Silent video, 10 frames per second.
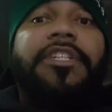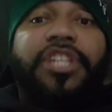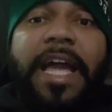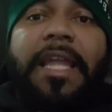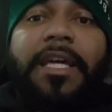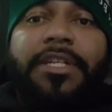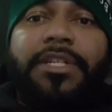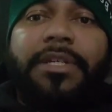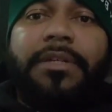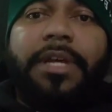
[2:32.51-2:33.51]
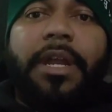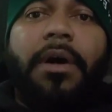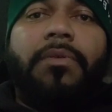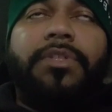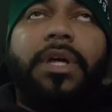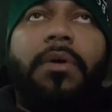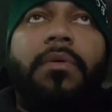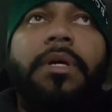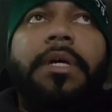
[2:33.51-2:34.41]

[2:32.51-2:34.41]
a challenge, you know? So